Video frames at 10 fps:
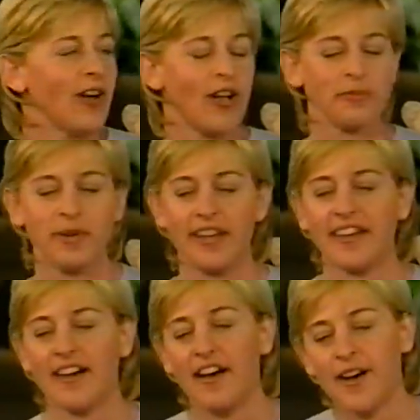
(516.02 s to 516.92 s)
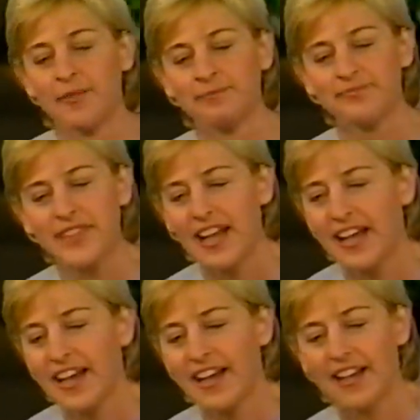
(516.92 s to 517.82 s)
called me. Um, I
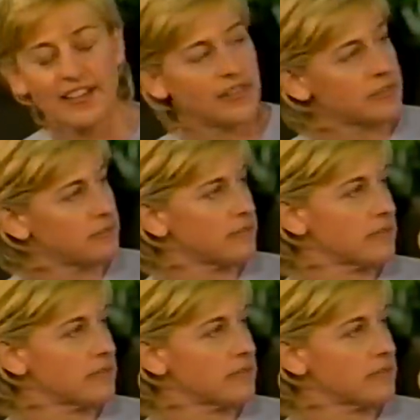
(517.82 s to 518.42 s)
heard this horrible